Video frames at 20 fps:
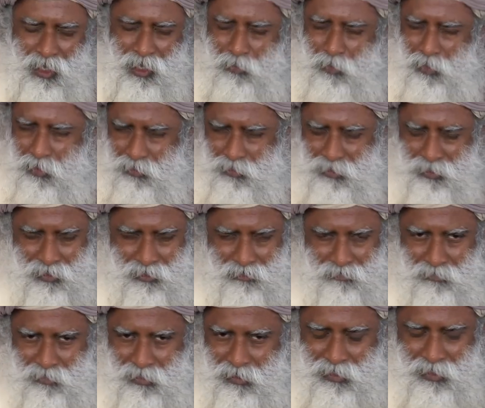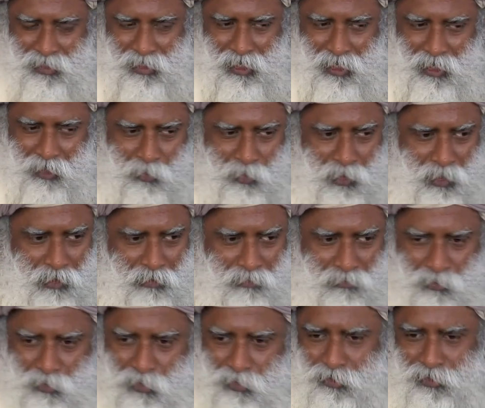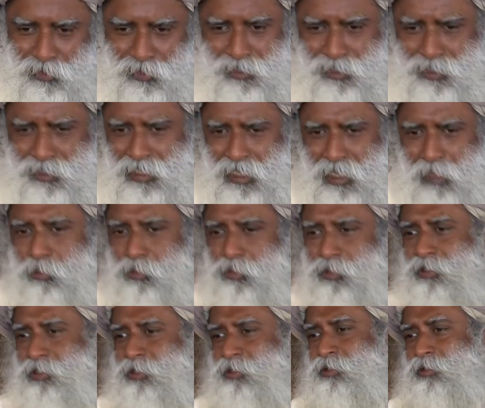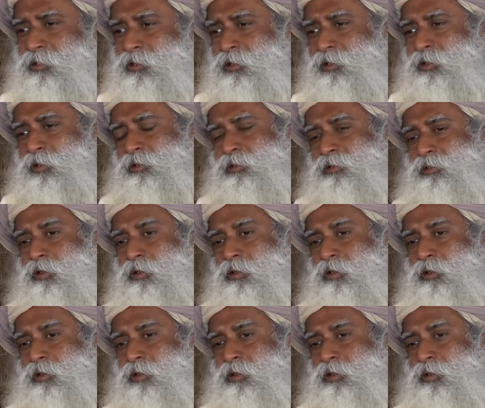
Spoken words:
I want to see the first light when it falls on these cabbages. It's